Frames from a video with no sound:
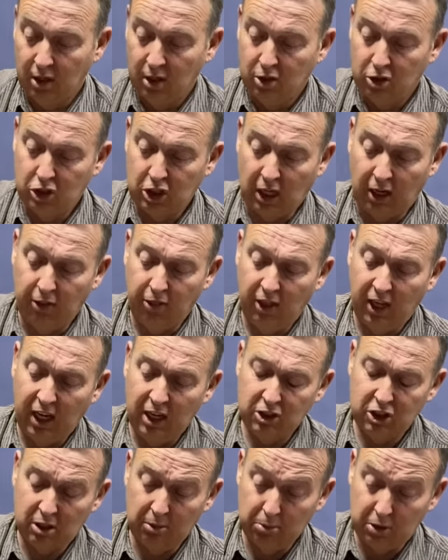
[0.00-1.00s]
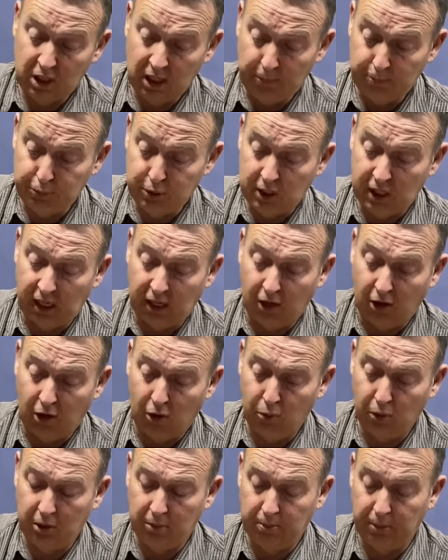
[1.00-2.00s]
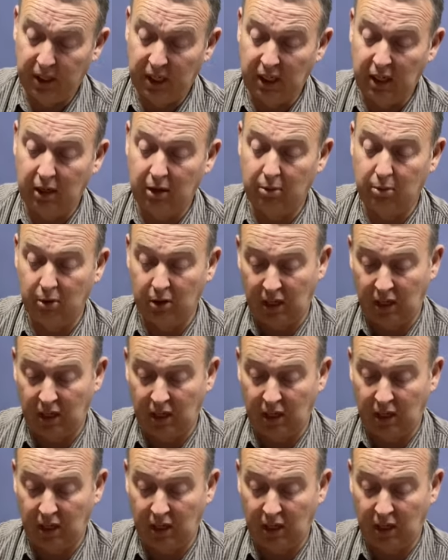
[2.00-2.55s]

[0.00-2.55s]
So there's some tips that I would be